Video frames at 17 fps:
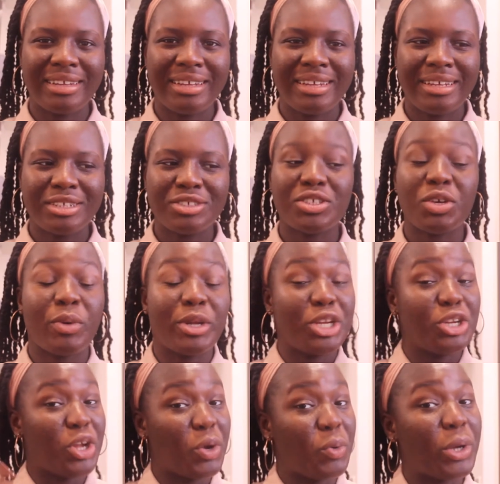So when you
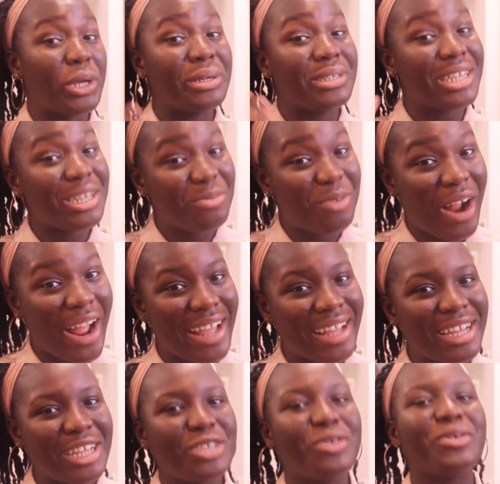know what you did right,
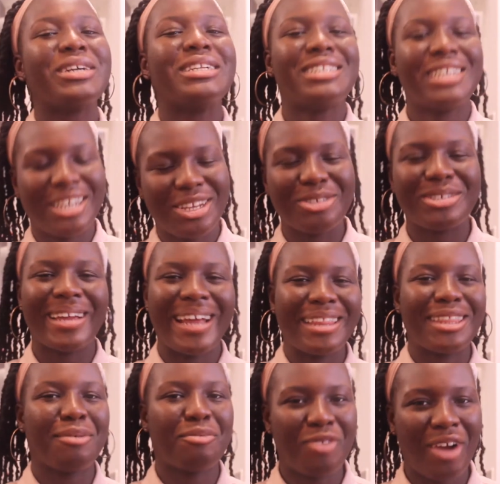you continue to get
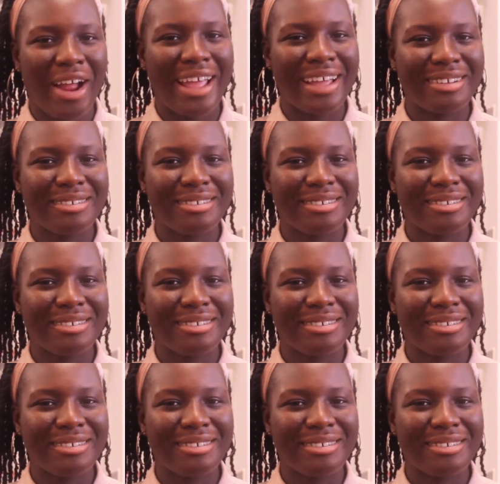them right.